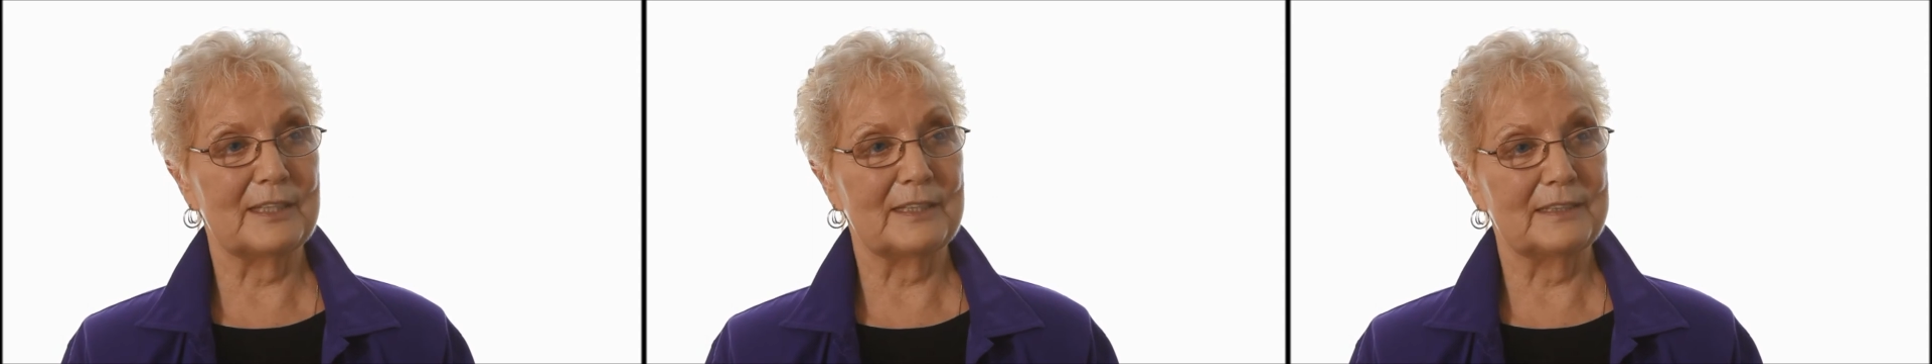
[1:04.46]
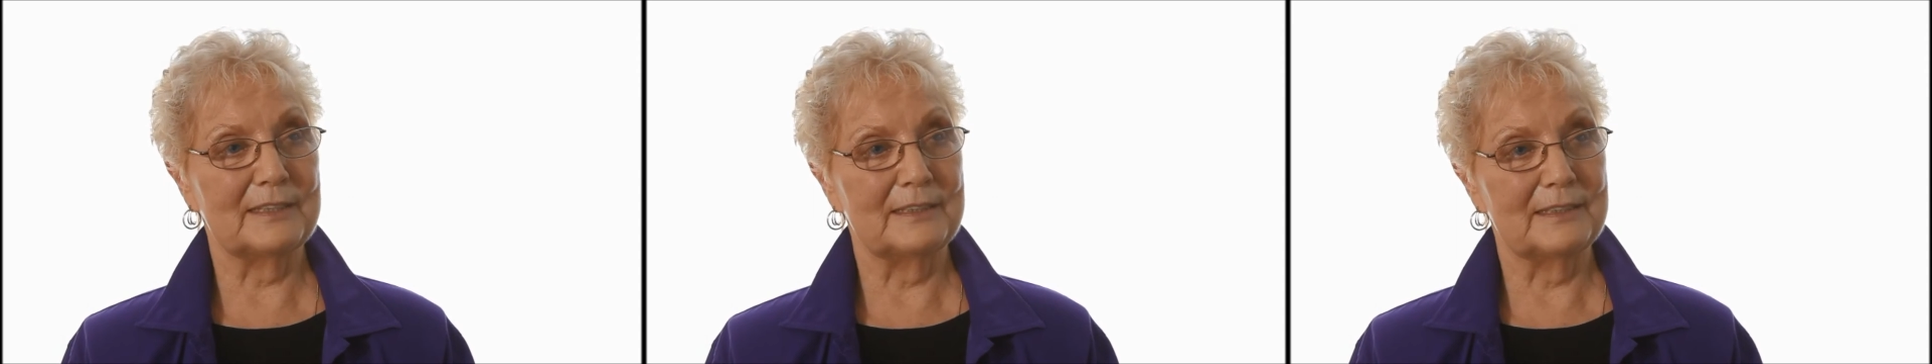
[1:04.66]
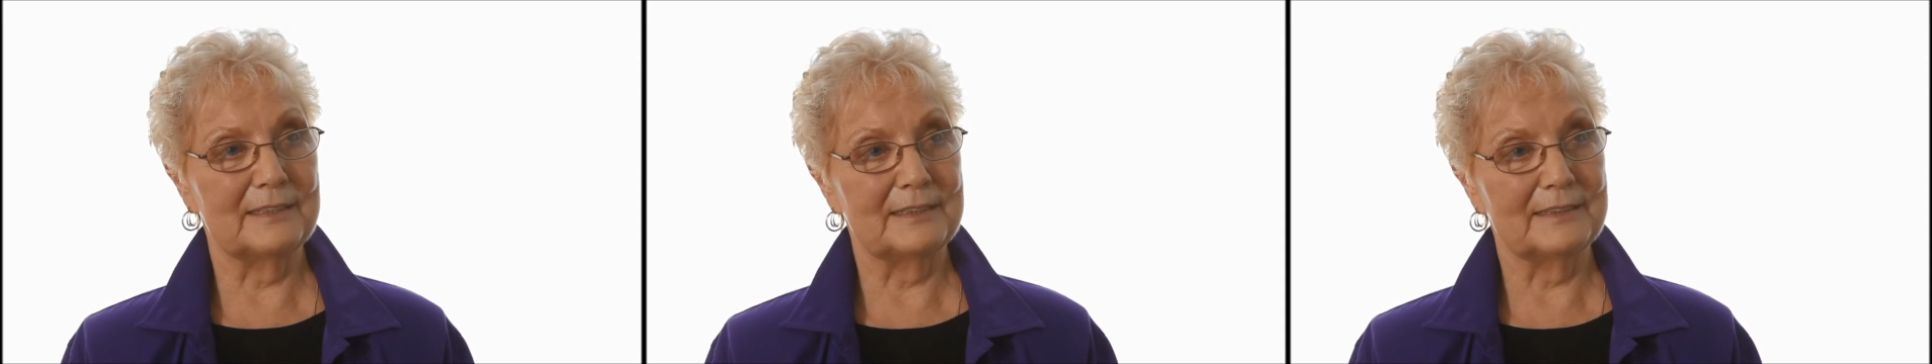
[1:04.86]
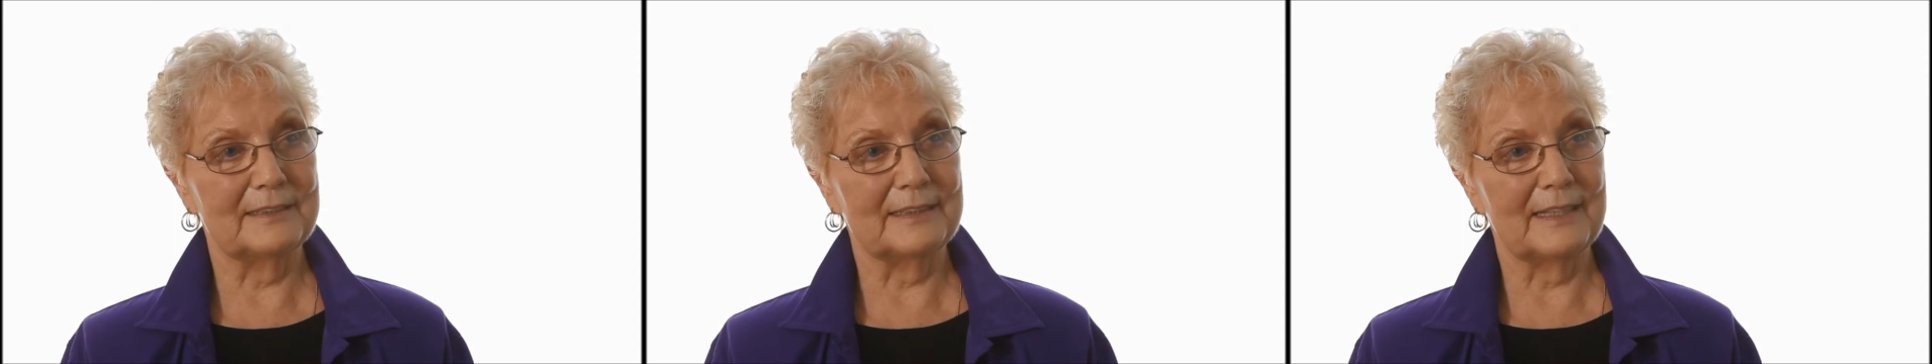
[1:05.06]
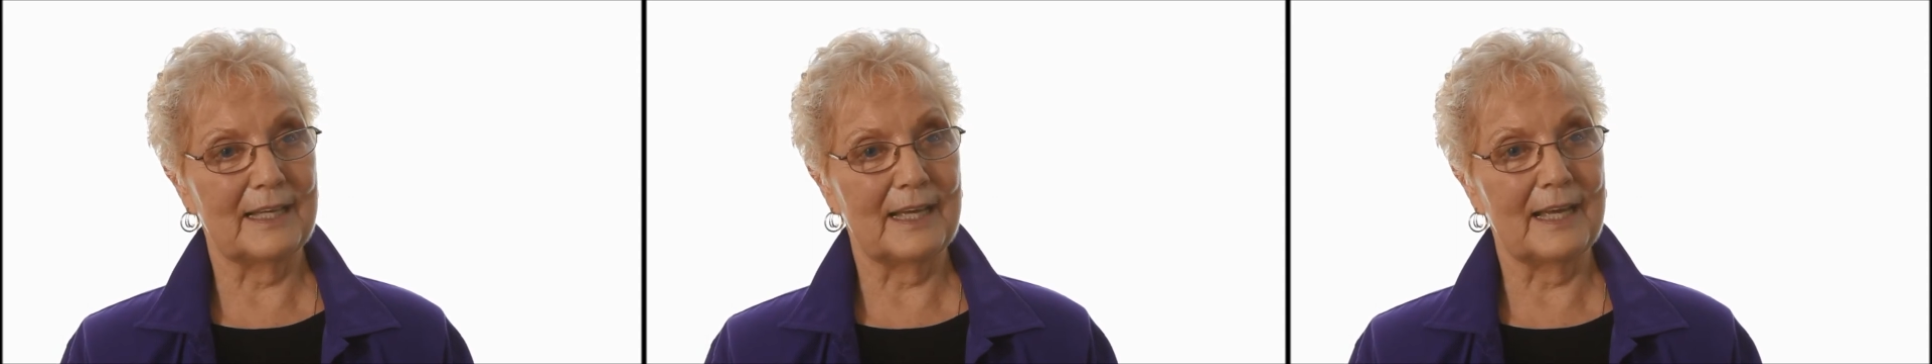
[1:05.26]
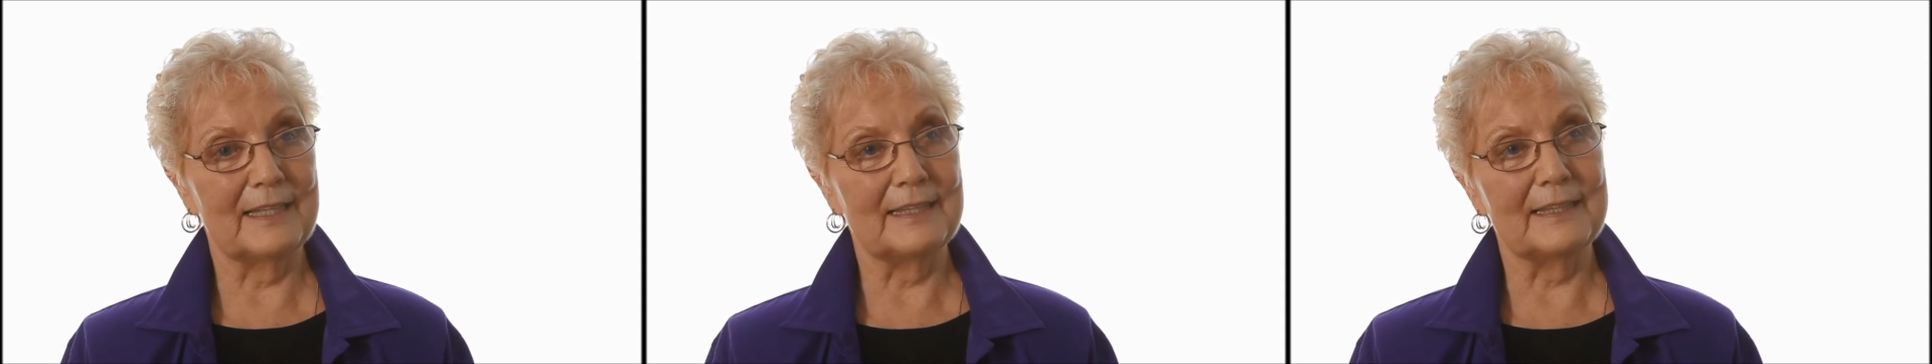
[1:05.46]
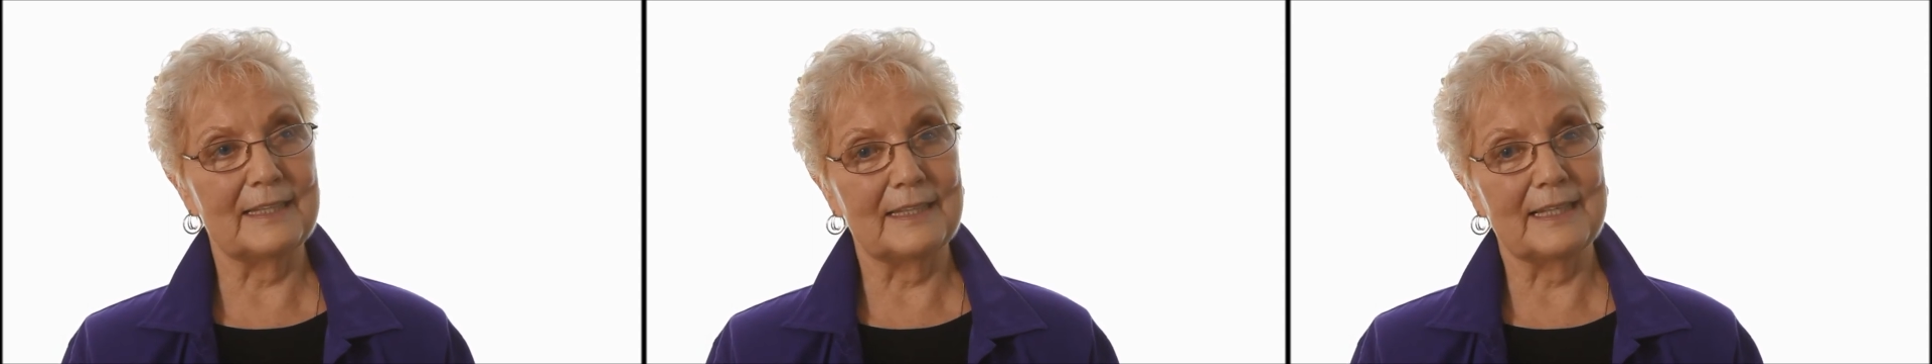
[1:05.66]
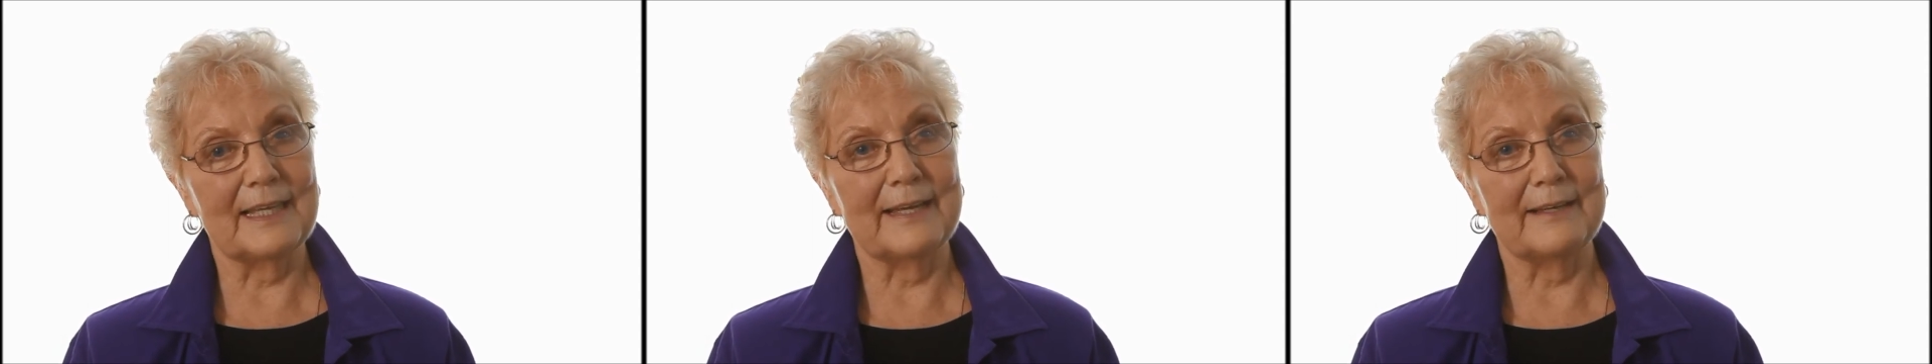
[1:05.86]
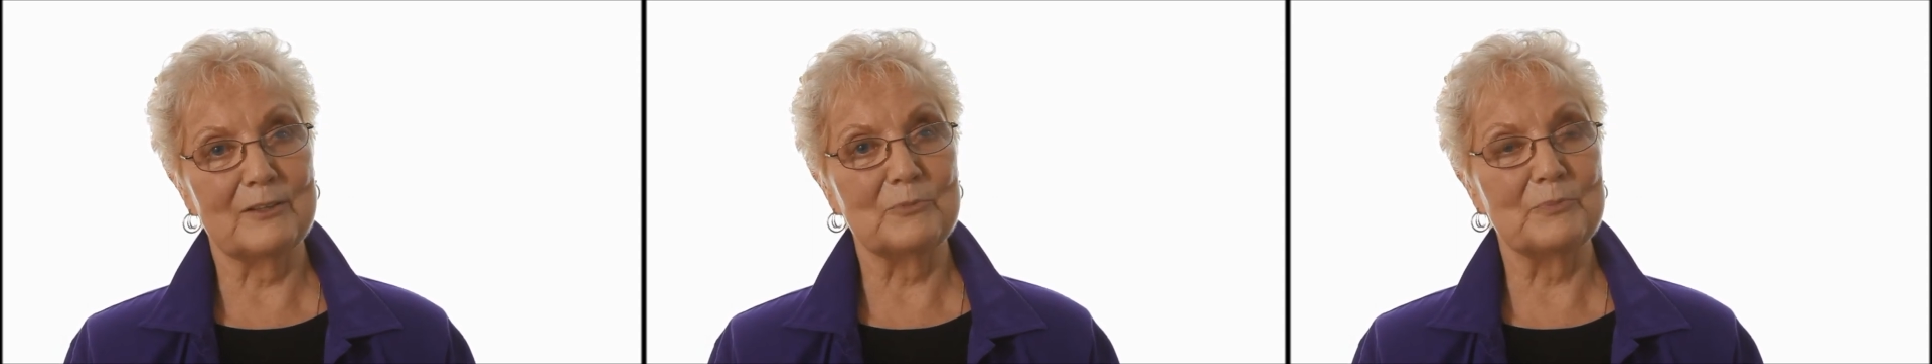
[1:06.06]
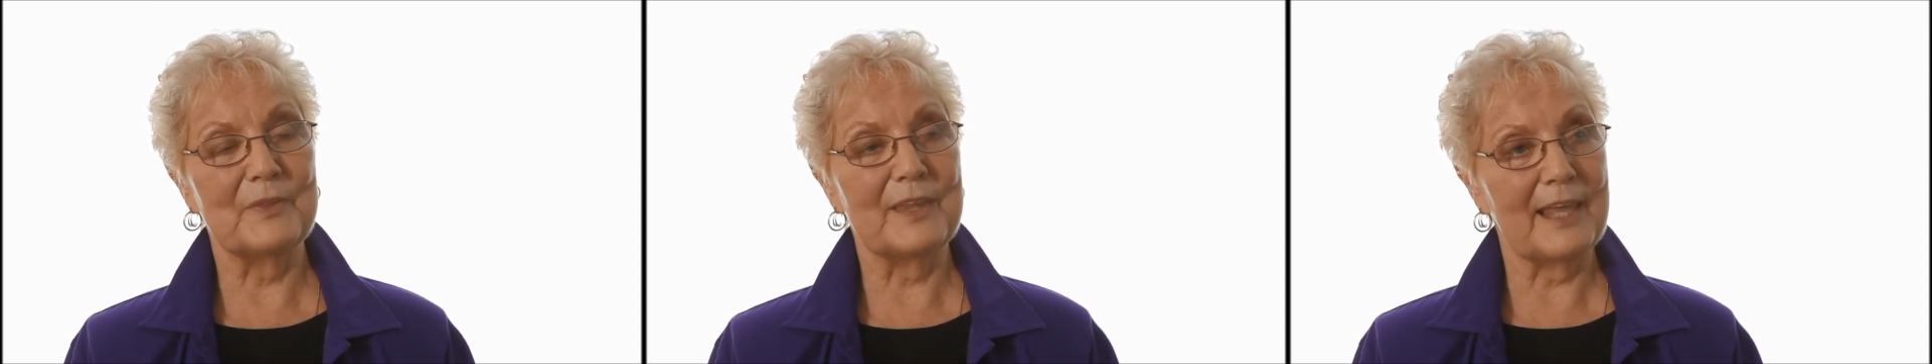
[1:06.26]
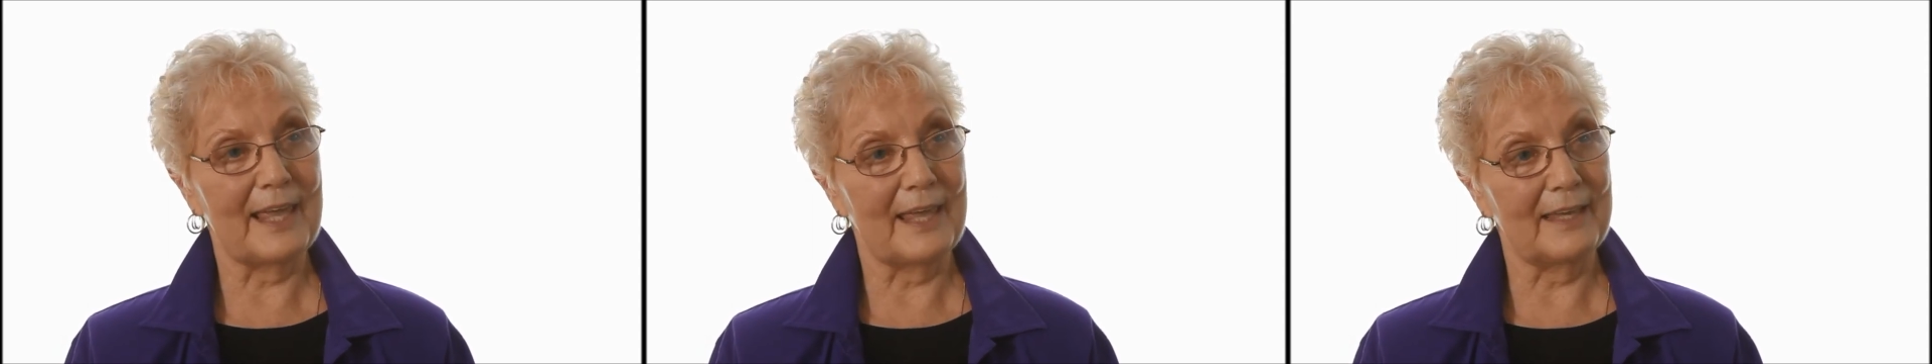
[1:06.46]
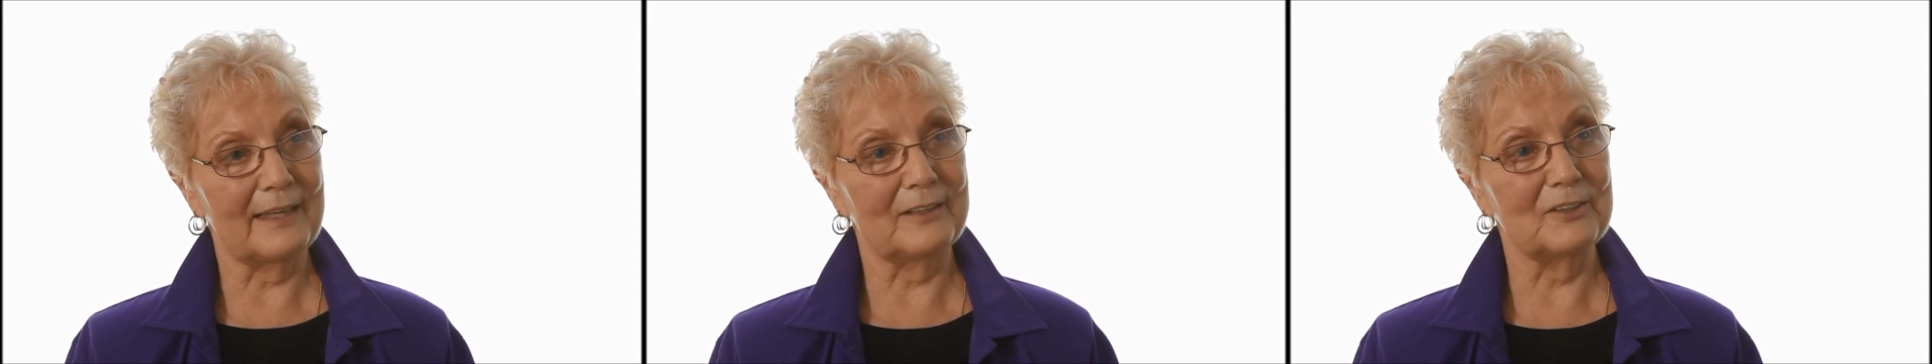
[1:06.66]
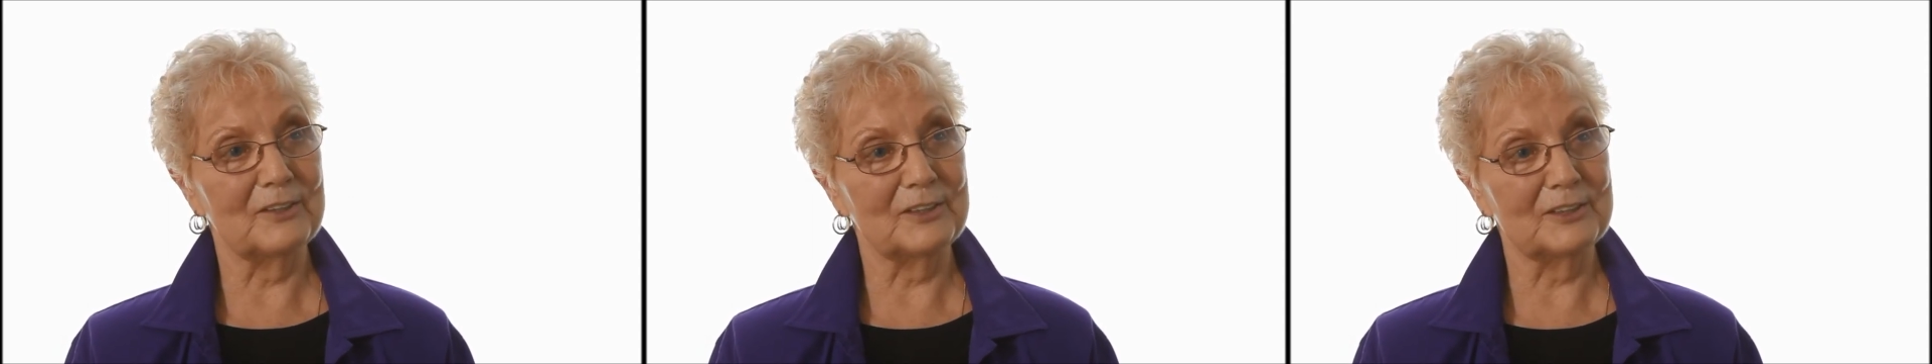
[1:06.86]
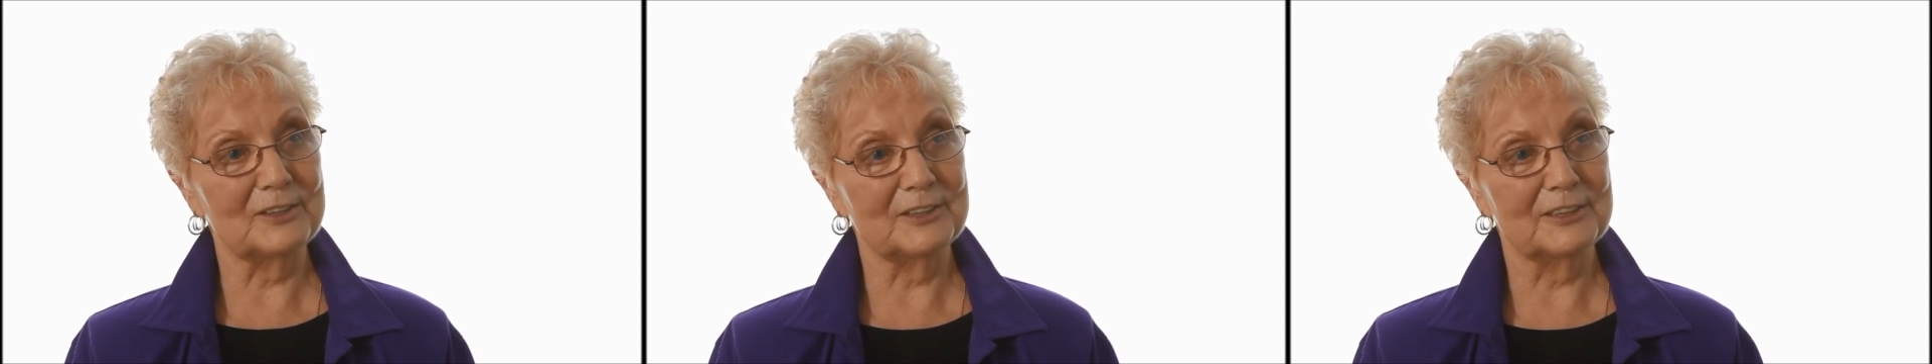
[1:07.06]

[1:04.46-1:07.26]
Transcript: that I think helped the anger